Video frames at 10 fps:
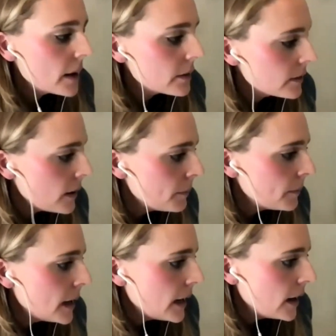
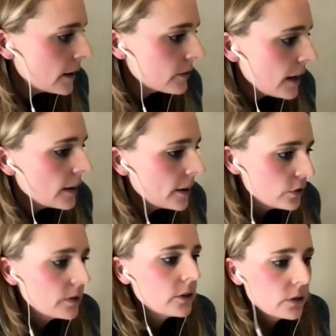state
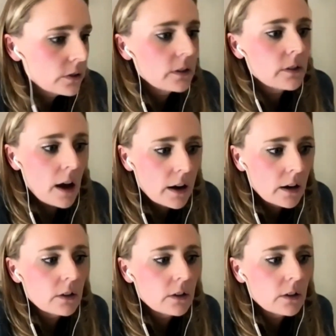legislatures are starting